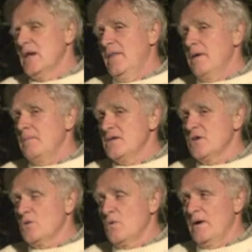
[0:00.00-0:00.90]
And that makes
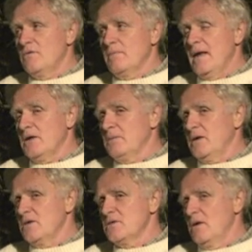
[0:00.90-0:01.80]
it quite dramatic
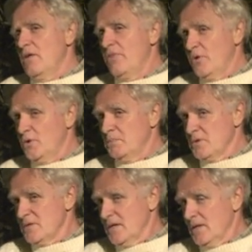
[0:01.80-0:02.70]
because
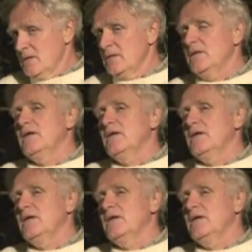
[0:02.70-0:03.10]
30%